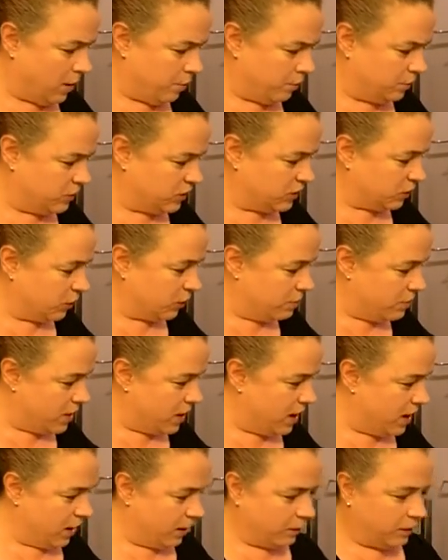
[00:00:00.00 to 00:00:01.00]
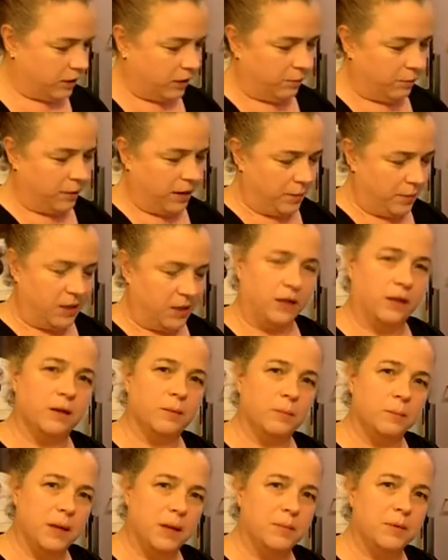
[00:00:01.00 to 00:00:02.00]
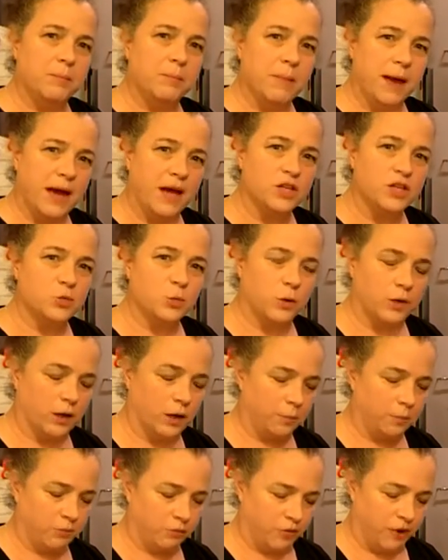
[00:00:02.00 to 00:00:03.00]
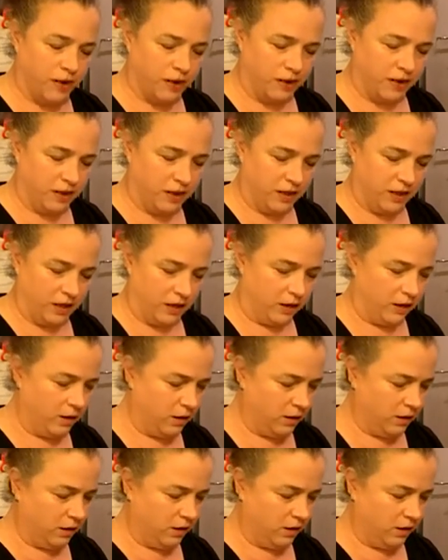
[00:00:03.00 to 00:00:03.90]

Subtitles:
So I'm gonna maybe mash one up right in there